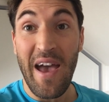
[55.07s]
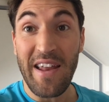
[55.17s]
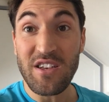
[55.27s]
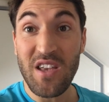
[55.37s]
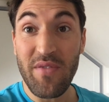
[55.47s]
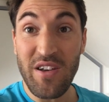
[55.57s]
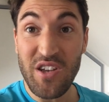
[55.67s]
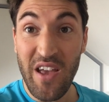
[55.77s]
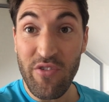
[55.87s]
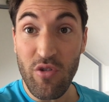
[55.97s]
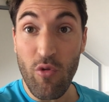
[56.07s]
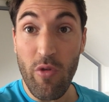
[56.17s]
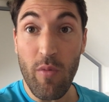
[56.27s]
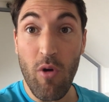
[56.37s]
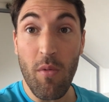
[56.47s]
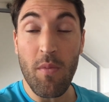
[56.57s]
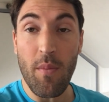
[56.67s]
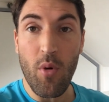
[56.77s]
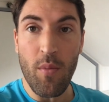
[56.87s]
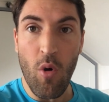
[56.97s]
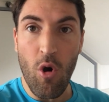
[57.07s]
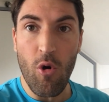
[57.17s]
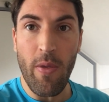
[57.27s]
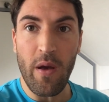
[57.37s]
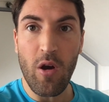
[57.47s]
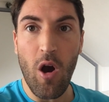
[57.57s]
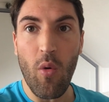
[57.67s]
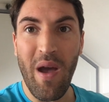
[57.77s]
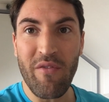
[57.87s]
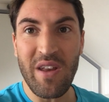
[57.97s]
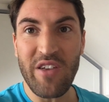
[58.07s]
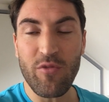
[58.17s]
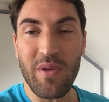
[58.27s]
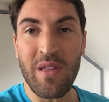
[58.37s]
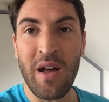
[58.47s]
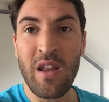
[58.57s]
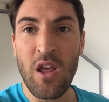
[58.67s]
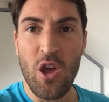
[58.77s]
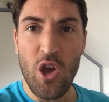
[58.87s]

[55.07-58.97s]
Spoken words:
And instead of actually getting to the root of the problem and putting more oil in the car, whatever needs to be done,